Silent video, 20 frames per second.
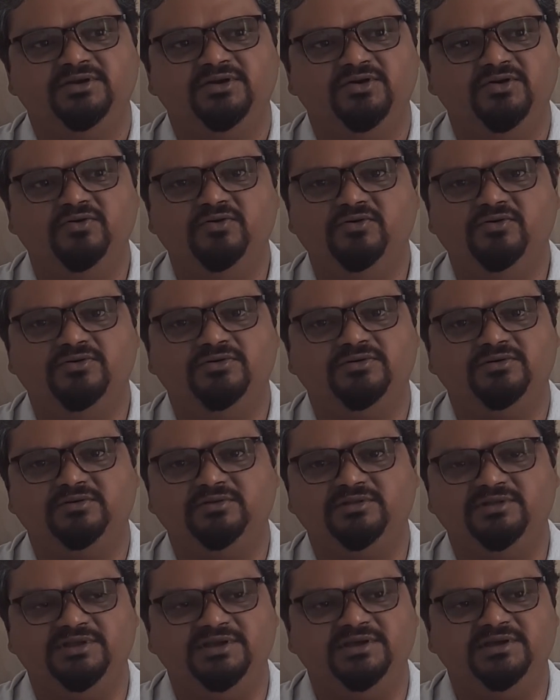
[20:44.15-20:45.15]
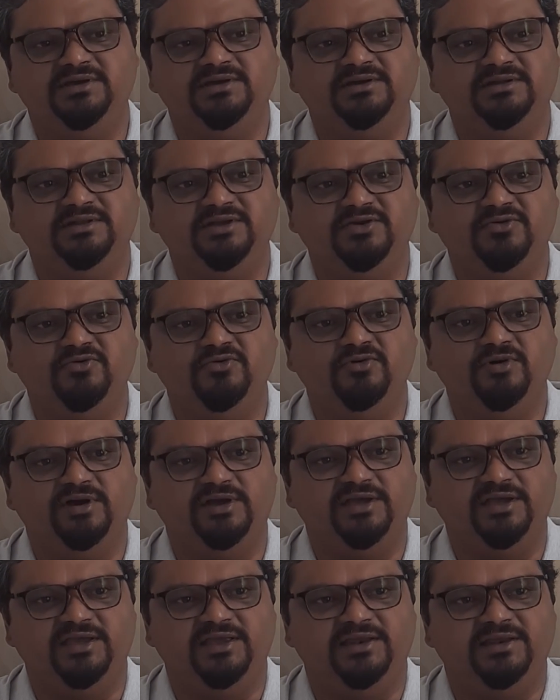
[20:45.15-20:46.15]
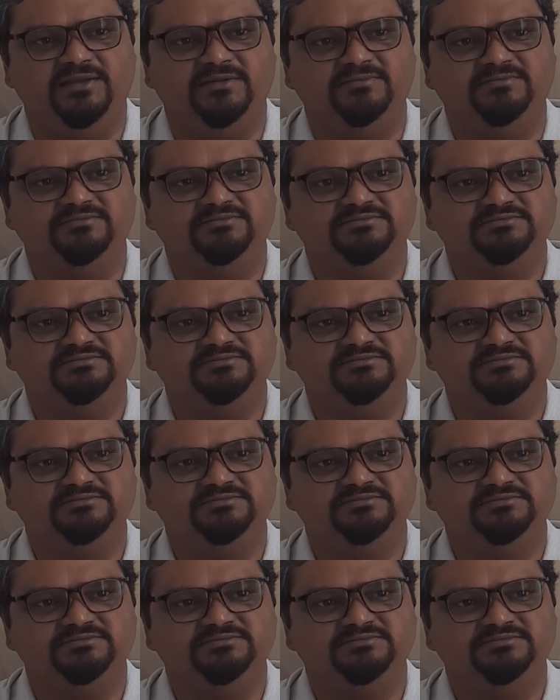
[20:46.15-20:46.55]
Oh, there they go again.